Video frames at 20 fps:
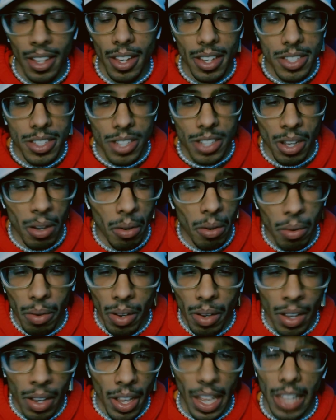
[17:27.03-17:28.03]
so
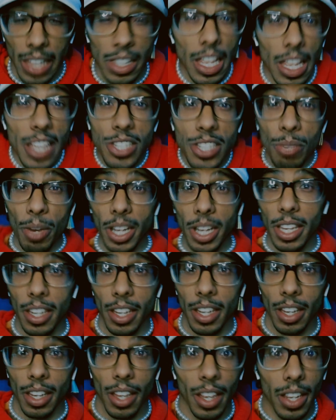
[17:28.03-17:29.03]
unless someone
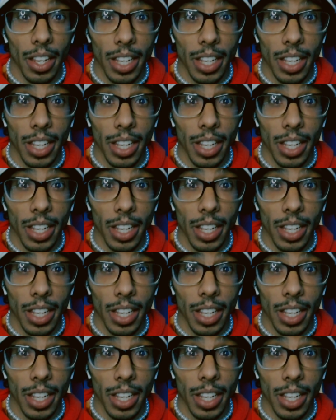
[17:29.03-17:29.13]
can